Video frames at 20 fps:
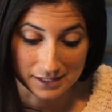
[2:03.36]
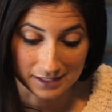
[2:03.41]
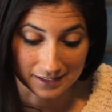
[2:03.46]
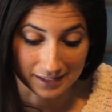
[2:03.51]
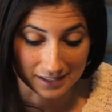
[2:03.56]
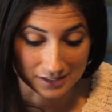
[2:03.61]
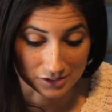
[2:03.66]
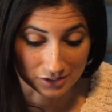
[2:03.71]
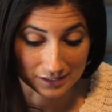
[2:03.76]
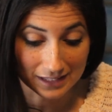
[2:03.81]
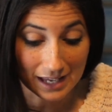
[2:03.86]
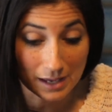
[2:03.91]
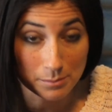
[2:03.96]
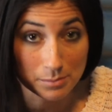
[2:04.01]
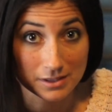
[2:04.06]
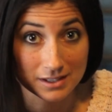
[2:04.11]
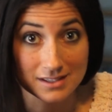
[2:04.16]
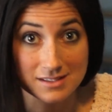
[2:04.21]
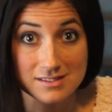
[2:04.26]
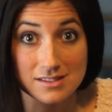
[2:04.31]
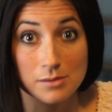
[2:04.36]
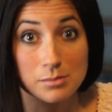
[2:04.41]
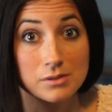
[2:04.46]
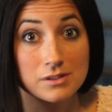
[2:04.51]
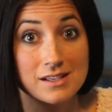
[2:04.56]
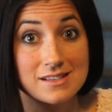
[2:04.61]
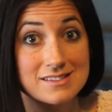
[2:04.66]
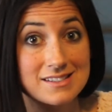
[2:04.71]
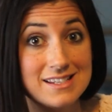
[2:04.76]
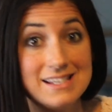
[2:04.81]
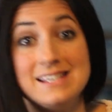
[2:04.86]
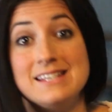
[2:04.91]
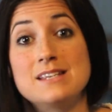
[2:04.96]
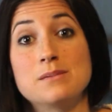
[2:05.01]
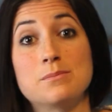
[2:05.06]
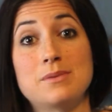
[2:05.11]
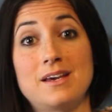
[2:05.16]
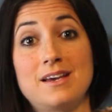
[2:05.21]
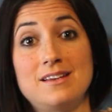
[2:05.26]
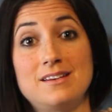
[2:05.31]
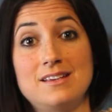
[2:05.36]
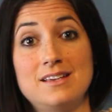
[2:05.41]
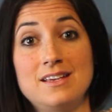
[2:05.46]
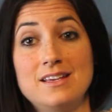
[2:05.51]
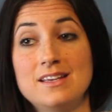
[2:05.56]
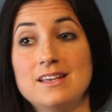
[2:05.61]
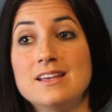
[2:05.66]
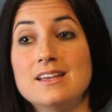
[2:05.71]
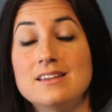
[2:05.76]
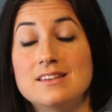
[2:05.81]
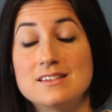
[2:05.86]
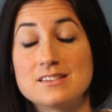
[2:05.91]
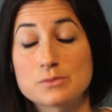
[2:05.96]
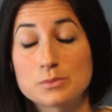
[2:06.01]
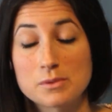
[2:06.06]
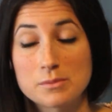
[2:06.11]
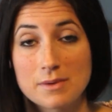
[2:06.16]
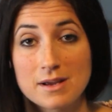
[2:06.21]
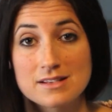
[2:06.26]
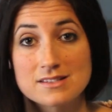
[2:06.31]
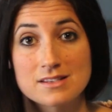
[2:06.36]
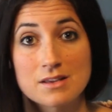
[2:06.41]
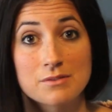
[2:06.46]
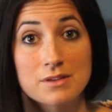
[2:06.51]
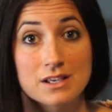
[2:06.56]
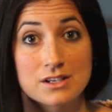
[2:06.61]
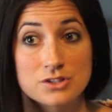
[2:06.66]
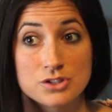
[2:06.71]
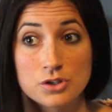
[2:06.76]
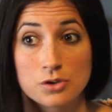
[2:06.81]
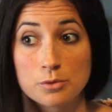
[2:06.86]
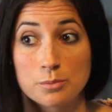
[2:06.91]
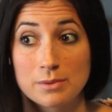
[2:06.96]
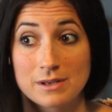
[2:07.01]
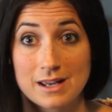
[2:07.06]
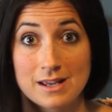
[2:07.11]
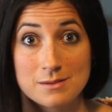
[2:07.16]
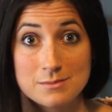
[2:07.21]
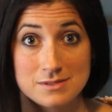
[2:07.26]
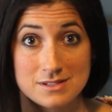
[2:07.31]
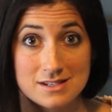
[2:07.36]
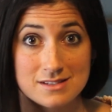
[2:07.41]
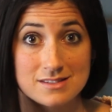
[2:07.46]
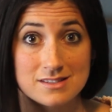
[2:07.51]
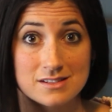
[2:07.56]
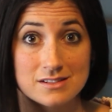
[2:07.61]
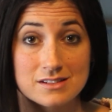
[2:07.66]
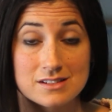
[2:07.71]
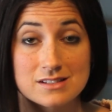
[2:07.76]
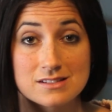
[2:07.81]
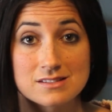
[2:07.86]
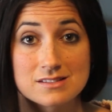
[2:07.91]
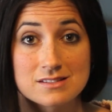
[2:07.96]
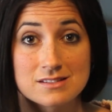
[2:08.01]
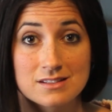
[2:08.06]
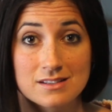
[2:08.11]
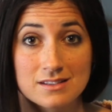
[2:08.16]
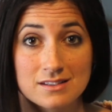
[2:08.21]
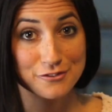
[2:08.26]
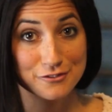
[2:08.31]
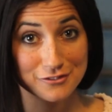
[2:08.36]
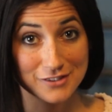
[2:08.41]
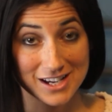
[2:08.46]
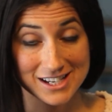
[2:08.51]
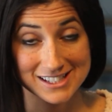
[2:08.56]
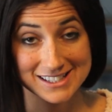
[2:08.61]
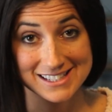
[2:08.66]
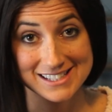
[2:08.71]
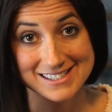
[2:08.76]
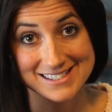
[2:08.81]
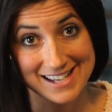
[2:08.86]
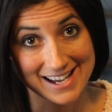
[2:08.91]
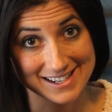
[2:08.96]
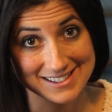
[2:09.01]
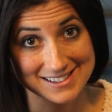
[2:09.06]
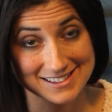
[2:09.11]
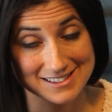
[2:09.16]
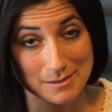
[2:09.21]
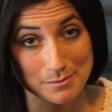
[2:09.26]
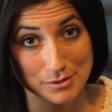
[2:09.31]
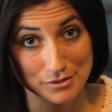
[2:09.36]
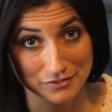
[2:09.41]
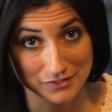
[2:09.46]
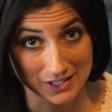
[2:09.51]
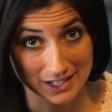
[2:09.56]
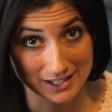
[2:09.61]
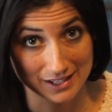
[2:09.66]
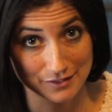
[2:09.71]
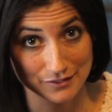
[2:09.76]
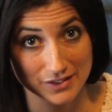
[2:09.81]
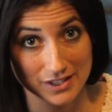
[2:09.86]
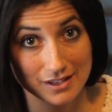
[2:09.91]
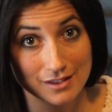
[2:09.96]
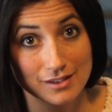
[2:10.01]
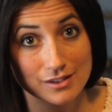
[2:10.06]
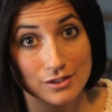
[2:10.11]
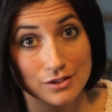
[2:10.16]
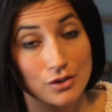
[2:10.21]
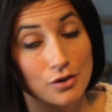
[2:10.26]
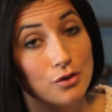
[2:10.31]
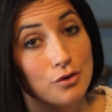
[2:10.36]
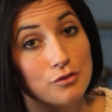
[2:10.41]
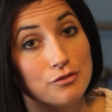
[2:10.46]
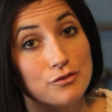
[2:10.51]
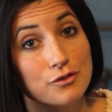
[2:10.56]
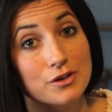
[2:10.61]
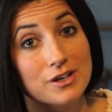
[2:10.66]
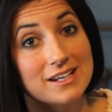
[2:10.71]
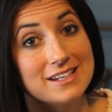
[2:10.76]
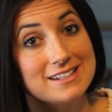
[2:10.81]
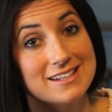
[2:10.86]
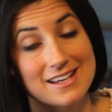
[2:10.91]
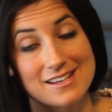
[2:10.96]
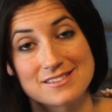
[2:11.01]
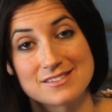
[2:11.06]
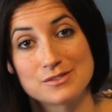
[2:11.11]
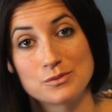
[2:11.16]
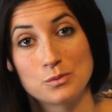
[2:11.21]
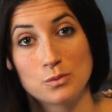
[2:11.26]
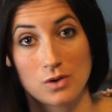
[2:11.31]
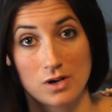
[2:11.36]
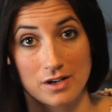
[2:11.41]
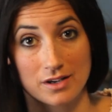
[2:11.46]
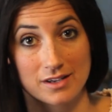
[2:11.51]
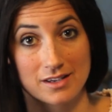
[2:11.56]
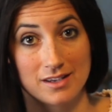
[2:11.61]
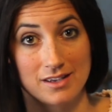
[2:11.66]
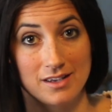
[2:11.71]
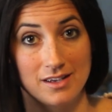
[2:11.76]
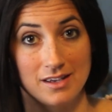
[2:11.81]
to lay in your lap, it can double as a heating pad. This one might sound like a joke, but I am dead serious. Finally, tactic number 5. Go for a nice walk.